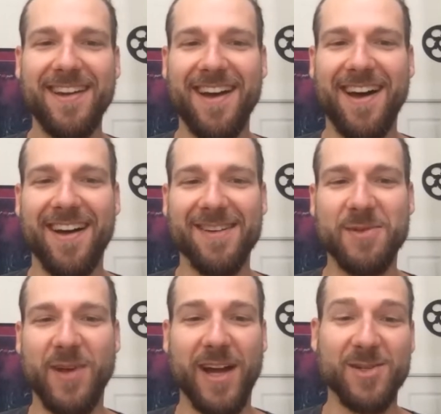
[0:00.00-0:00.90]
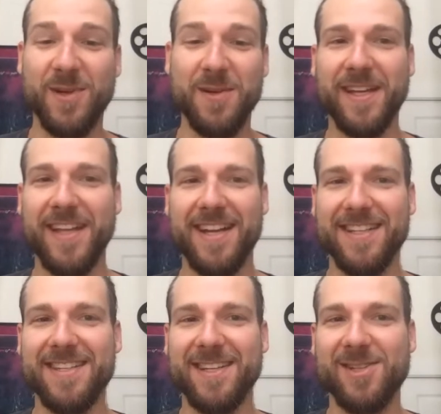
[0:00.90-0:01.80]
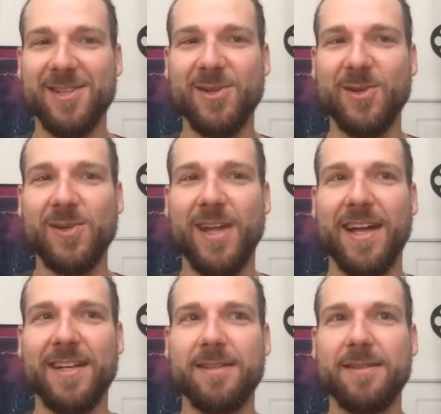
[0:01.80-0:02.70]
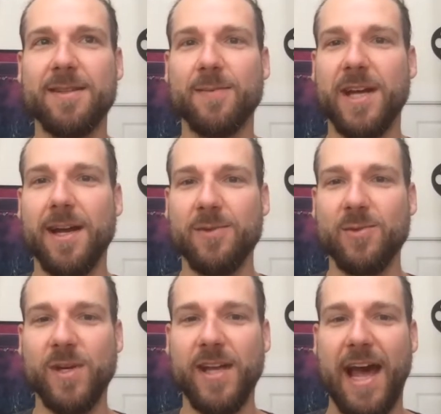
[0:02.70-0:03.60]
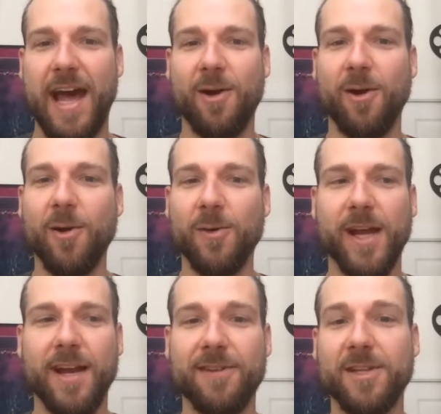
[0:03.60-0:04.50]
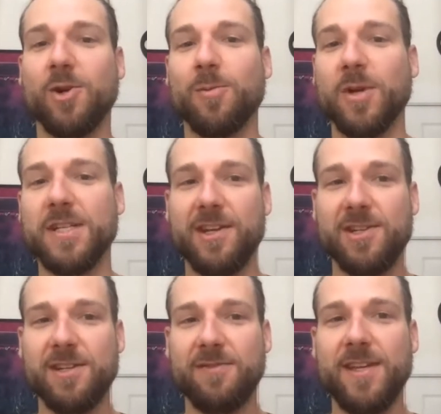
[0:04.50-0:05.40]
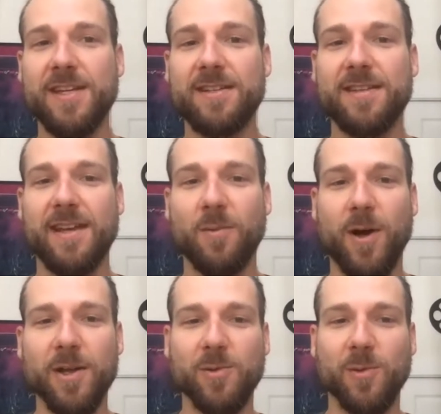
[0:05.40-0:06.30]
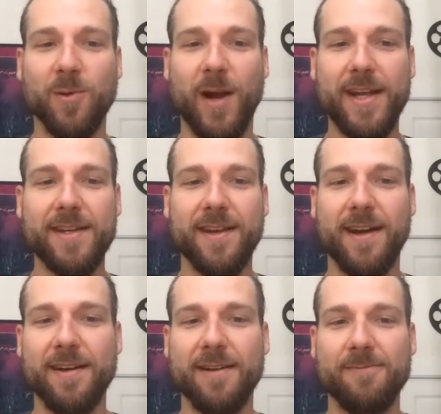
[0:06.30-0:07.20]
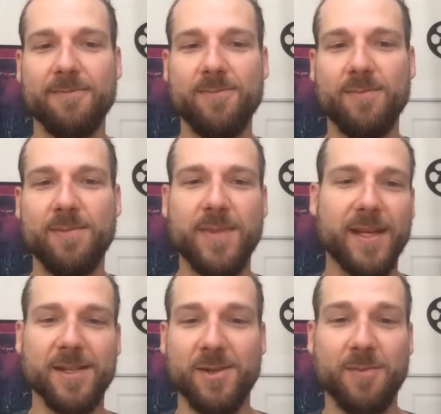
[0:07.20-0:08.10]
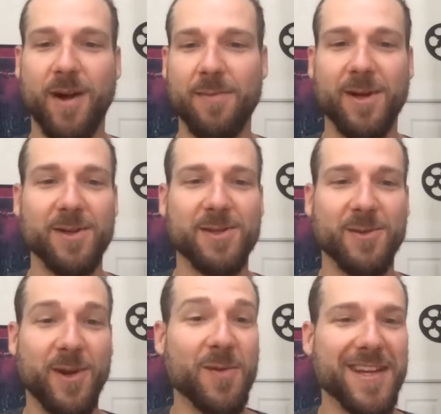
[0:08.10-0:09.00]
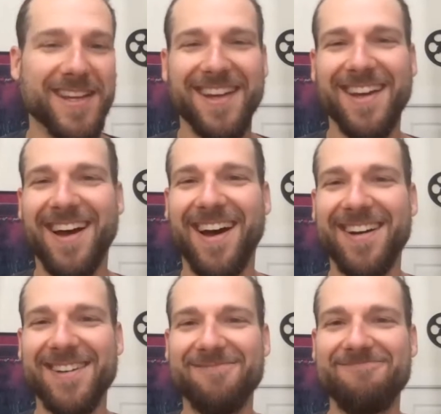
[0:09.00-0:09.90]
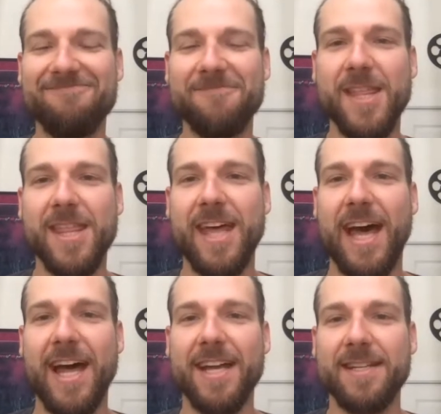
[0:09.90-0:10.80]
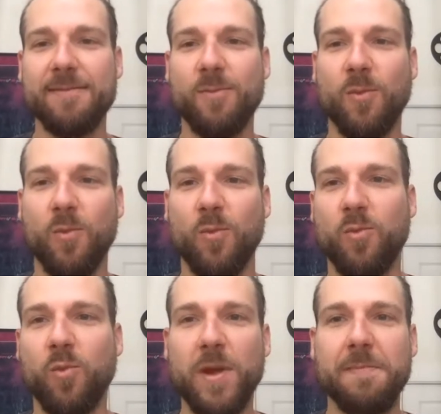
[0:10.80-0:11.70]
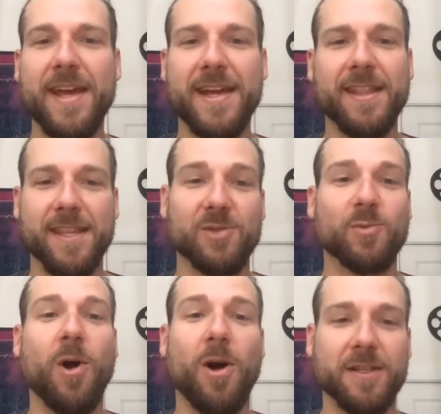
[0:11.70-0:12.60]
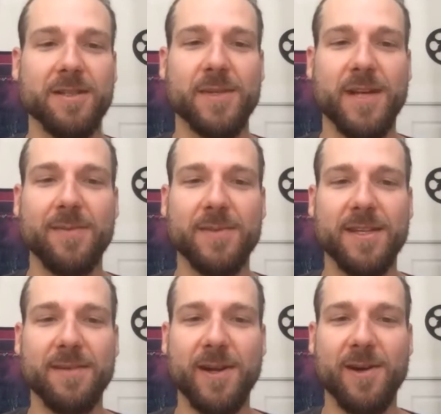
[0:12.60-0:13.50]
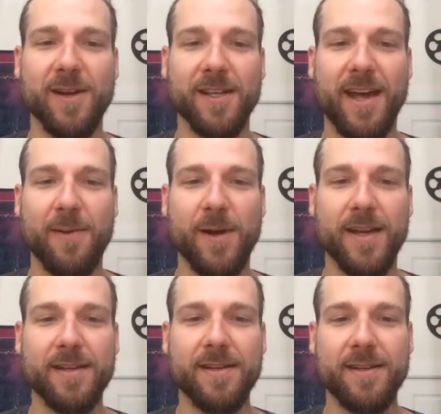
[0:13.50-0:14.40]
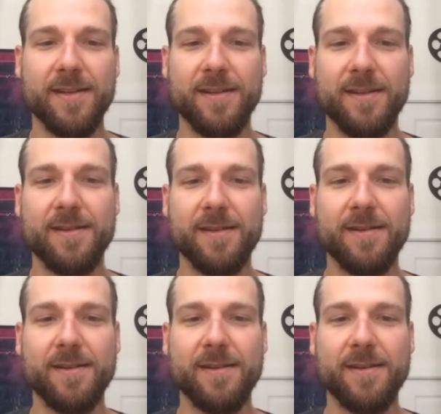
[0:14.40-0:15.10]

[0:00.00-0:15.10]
Uh, so I just want to make that distinction too. That sometimes we add our own kind of interpretation of things. And while you were right, uh, because you probably also know me, that we may get things wrong sometimes in mirroring that way. Yeah.